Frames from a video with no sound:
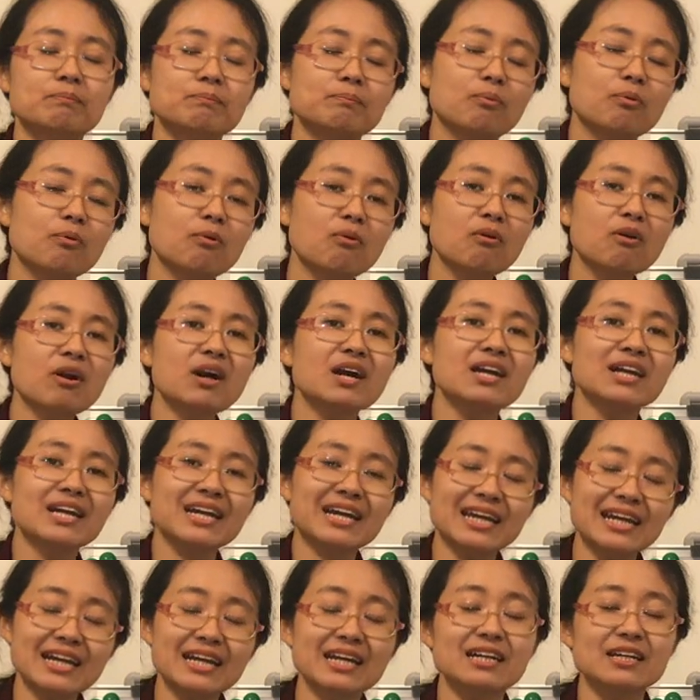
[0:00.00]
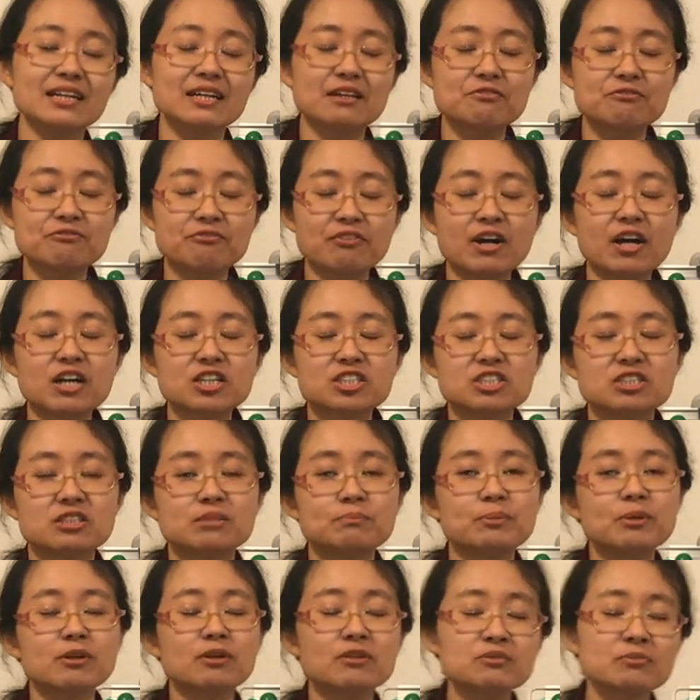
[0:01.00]
poor kidney function,
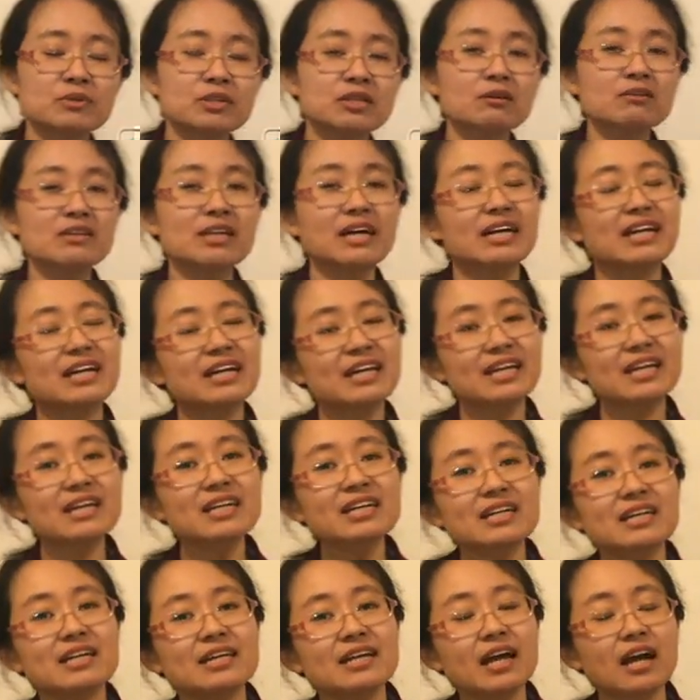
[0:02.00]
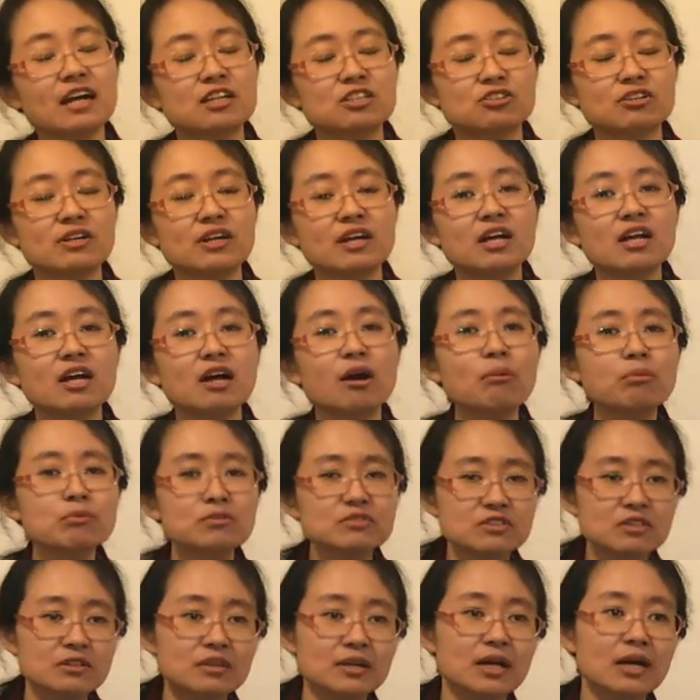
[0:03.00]
because we know that kidney actually
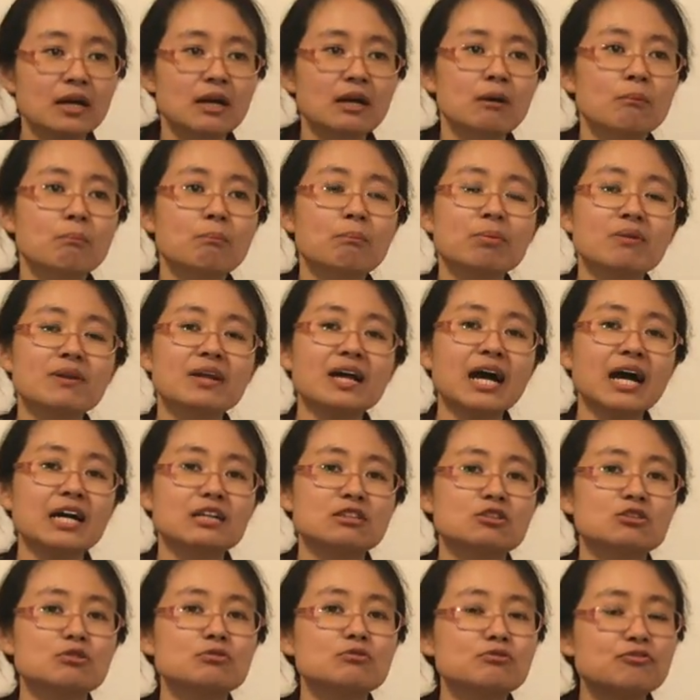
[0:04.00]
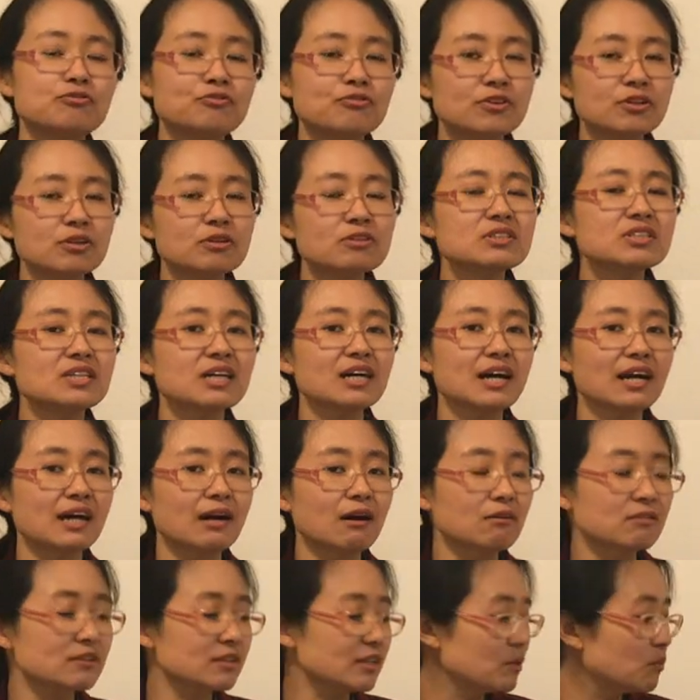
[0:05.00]
helps the blood to filter
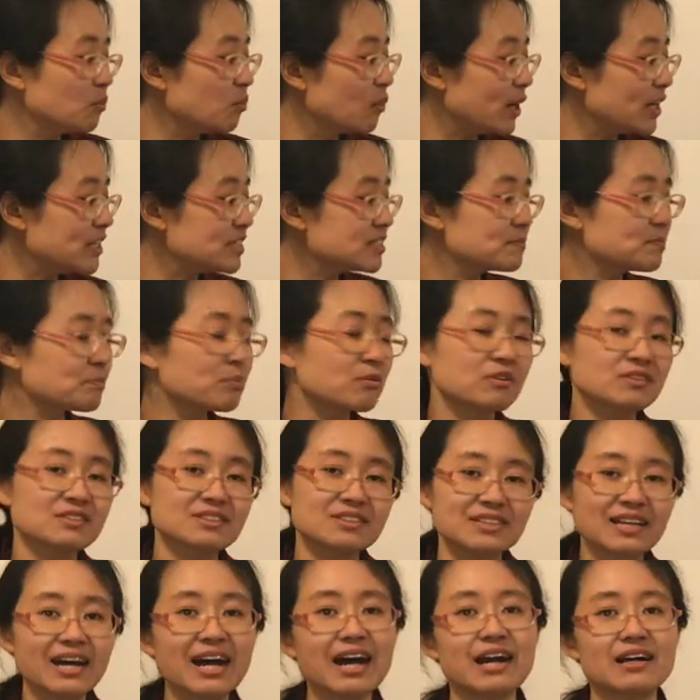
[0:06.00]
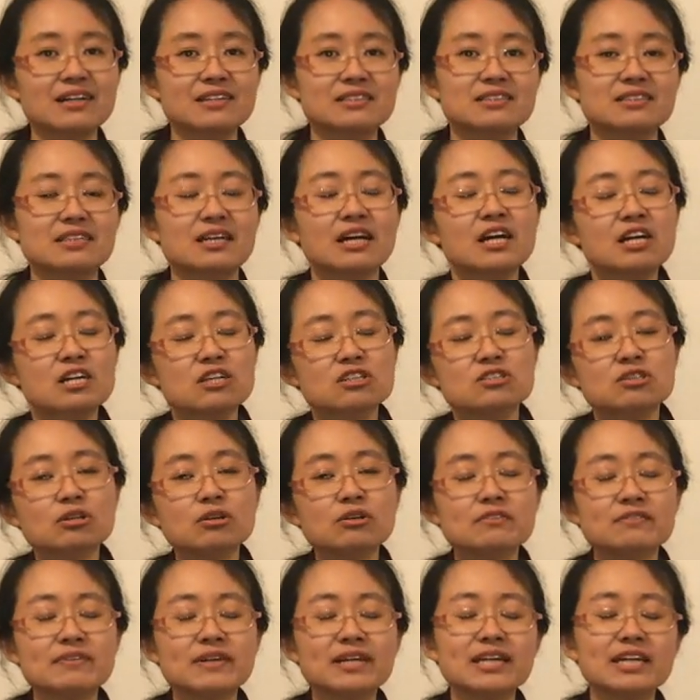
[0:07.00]
out the waste products. So
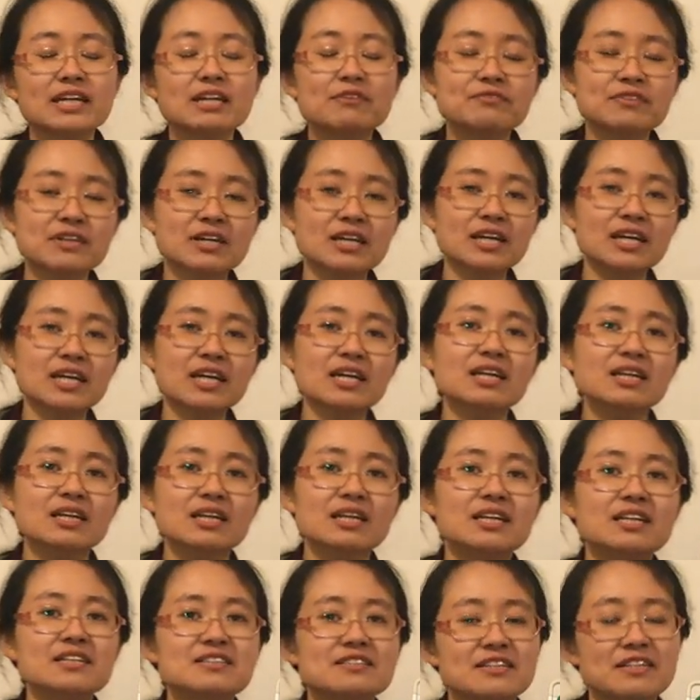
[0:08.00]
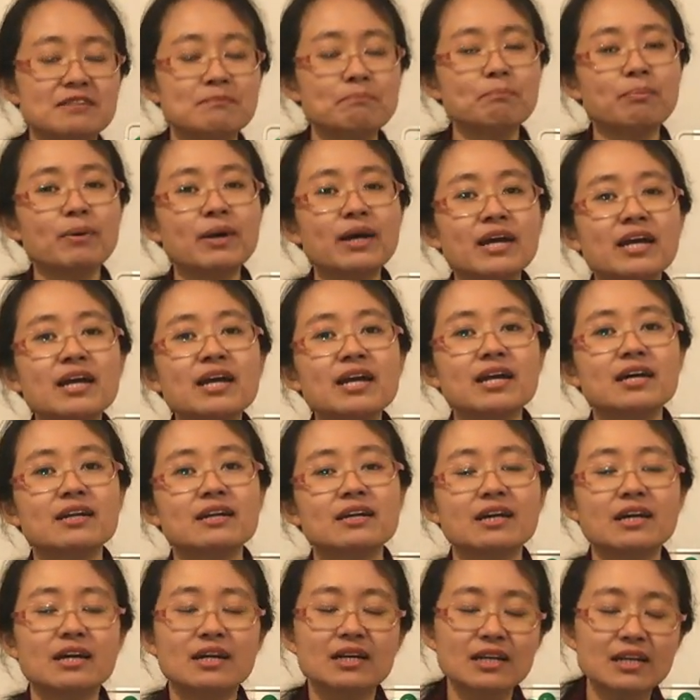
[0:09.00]
if the kidney is impaired,
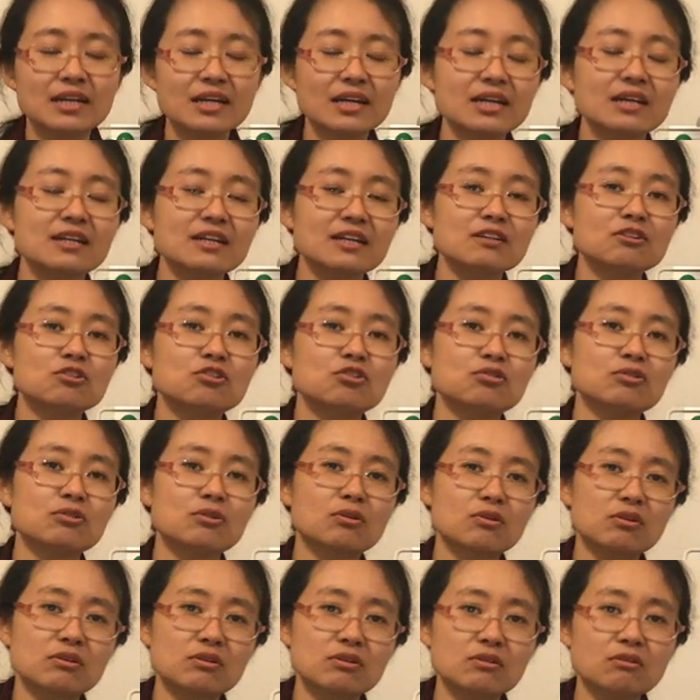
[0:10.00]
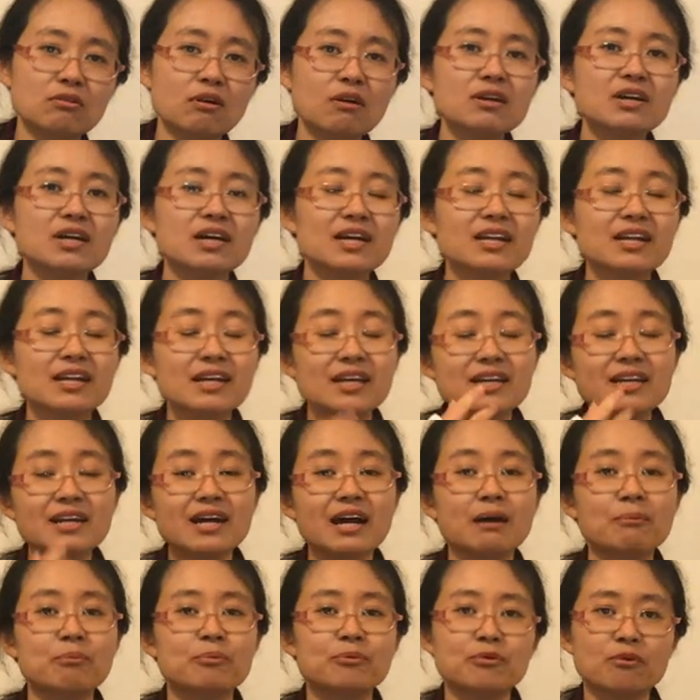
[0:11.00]
kidney could not clean
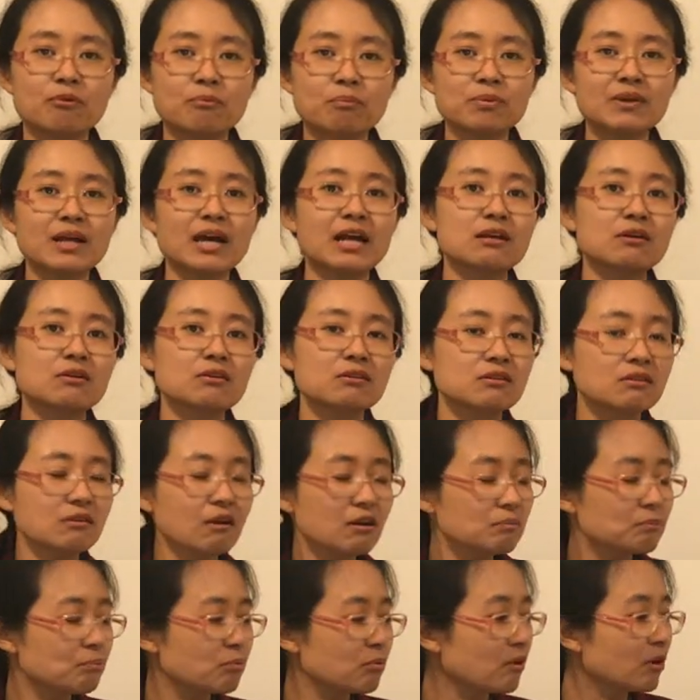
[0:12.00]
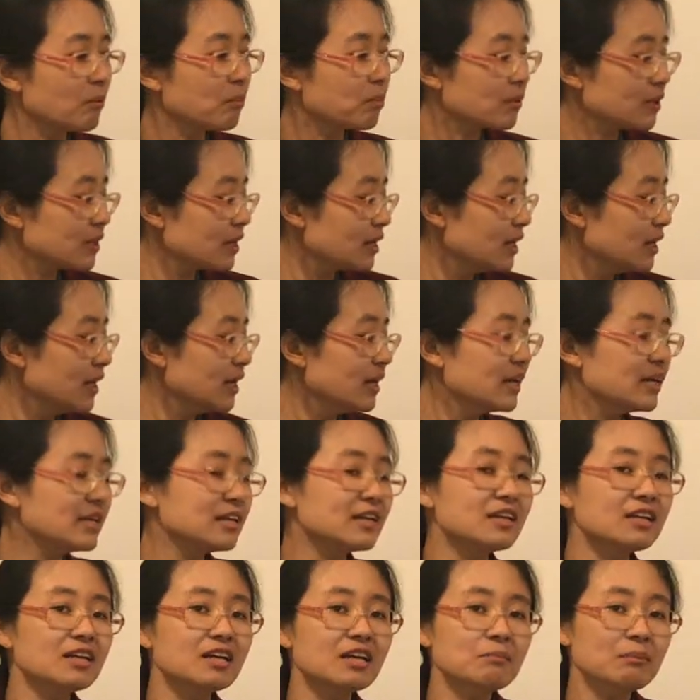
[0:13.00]
up your blood, could not properly
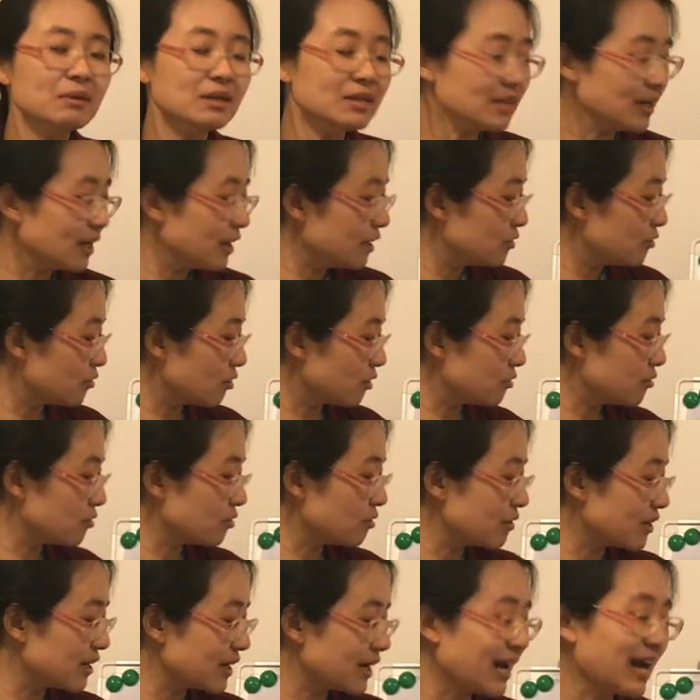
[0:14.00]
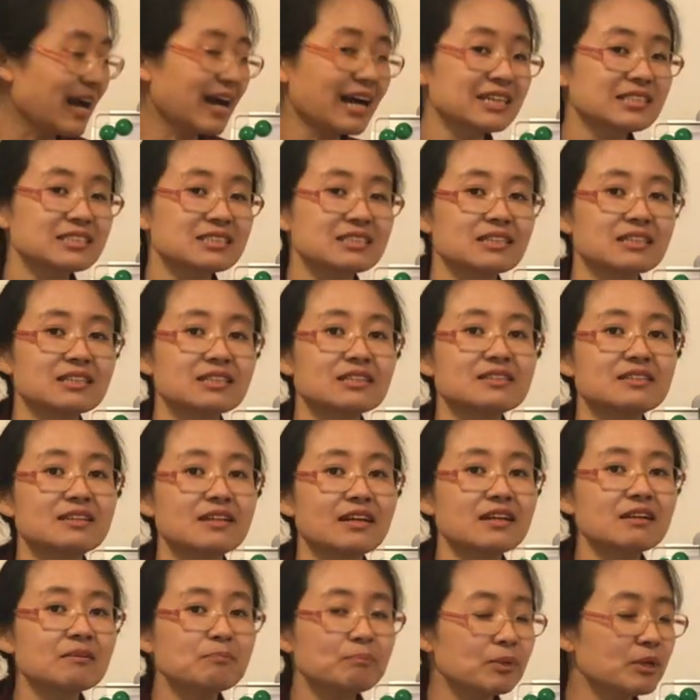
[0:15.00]
eliminate your uric acid,
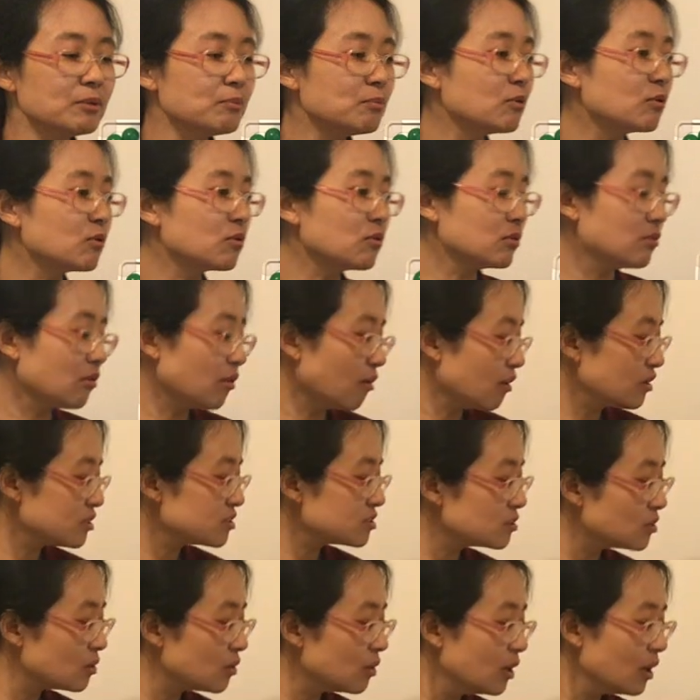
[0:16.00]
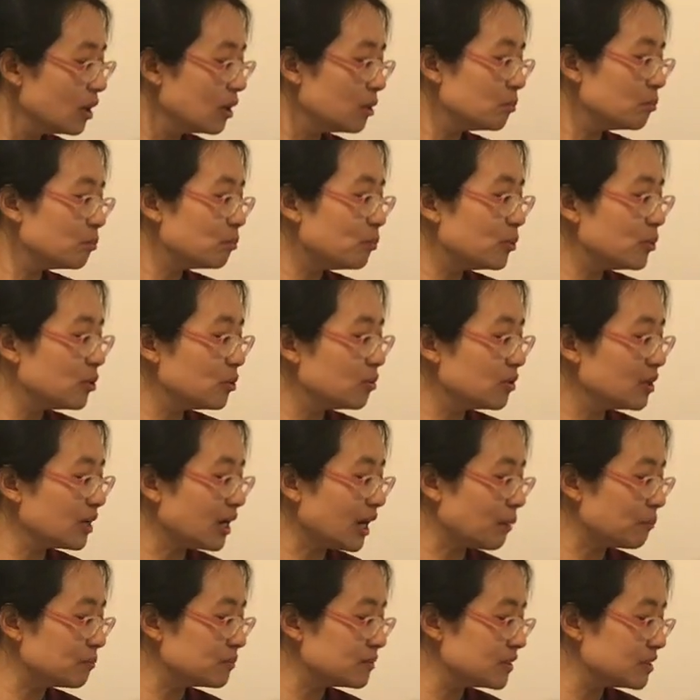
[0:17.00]
then people could also build
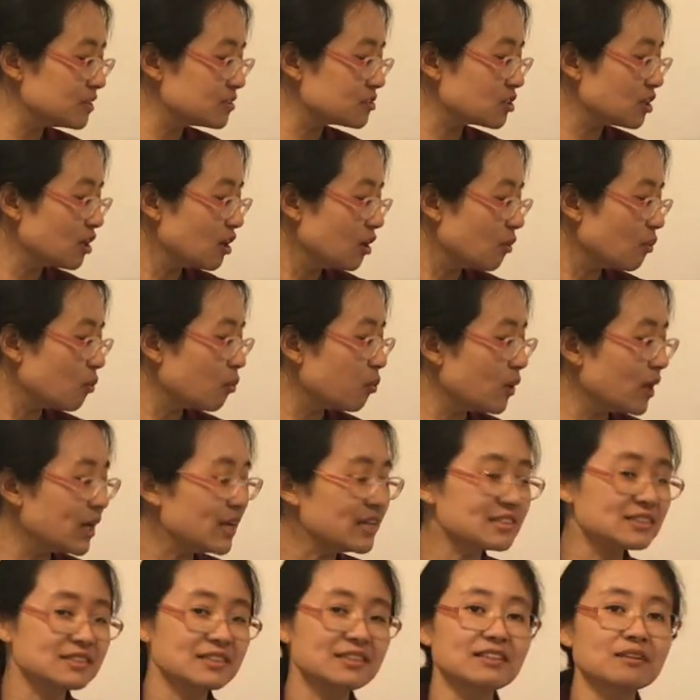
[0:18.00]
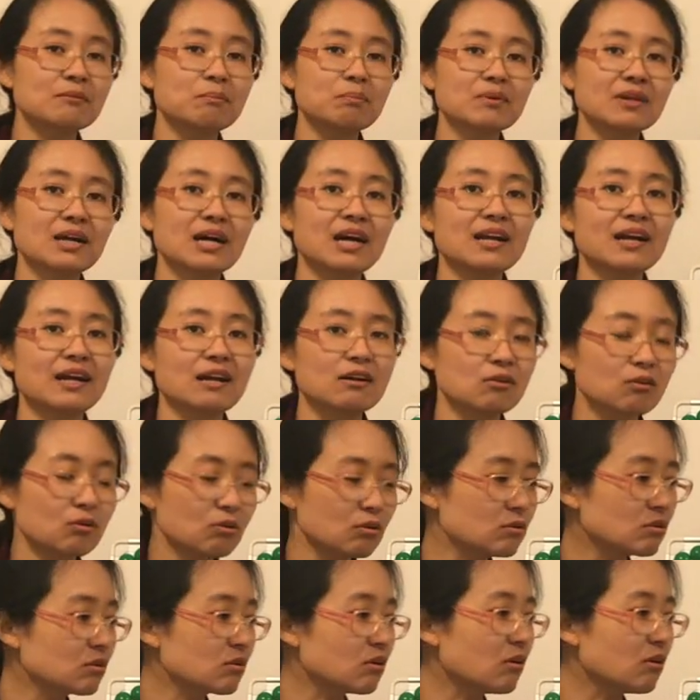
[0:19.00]
up this waste in the blood and
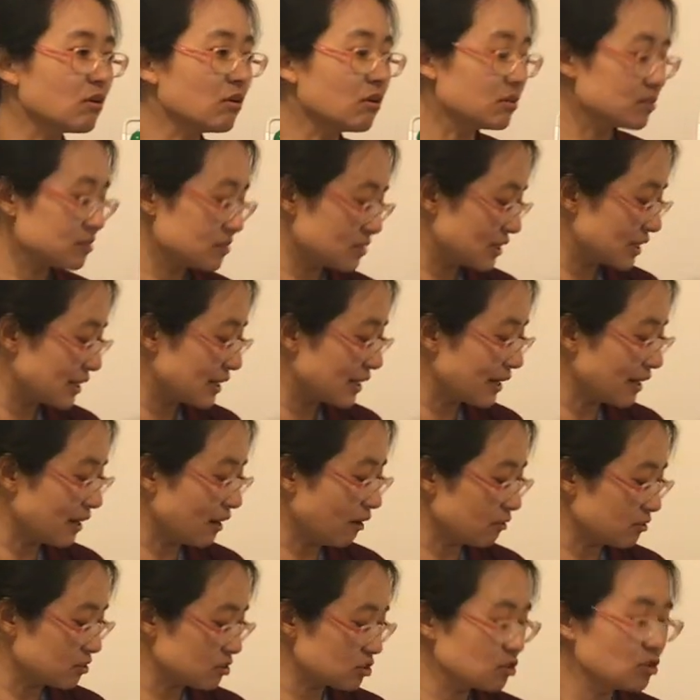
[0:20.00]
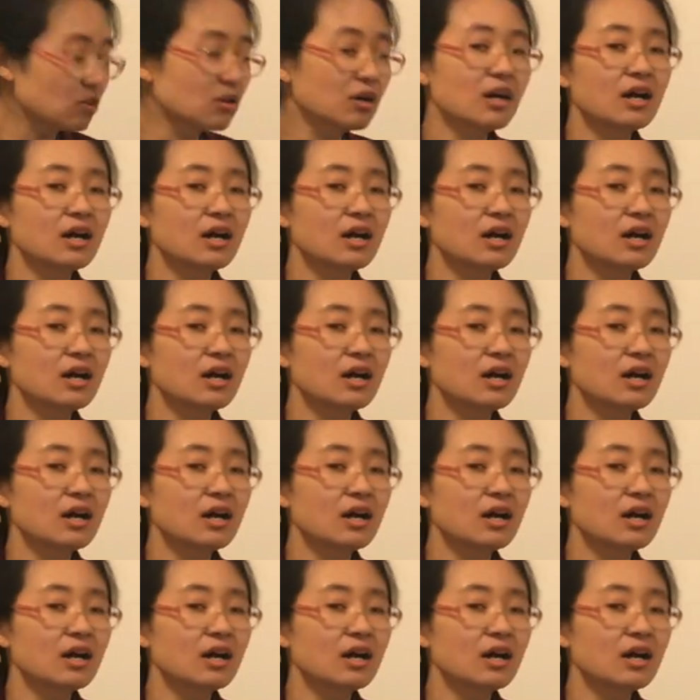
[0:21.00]
could cause the gout.